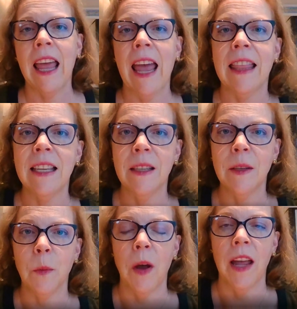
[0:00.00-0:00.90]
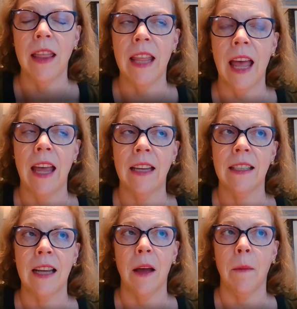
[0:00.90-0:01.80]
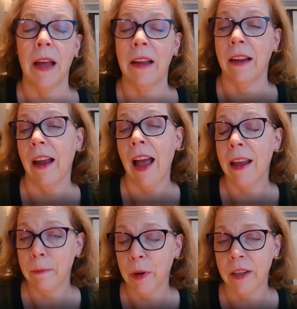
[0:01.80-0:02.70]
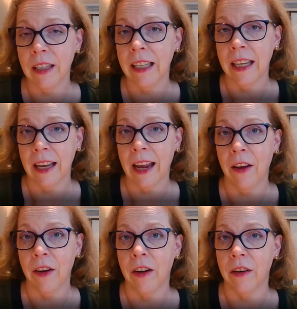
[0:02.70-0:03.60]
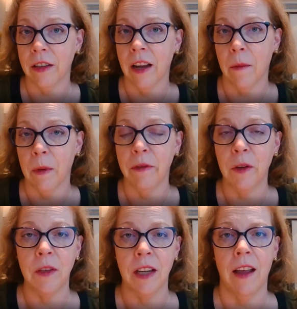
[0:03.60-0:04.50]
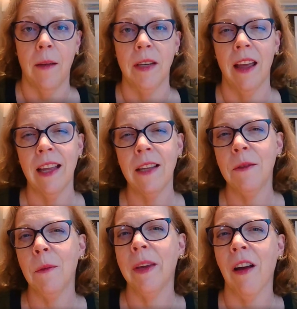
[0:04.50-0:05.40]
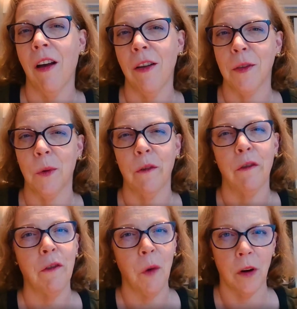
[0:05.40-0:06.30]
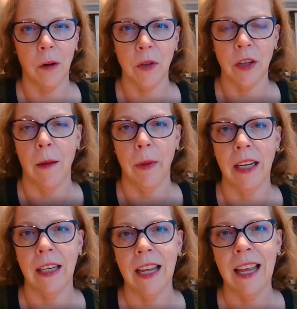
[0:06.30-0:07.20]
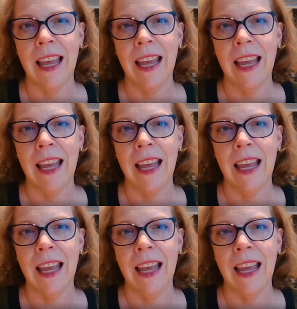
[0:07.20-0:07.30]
and this is one that I personally encountered a few times, and that's what we call sort of forum shopping.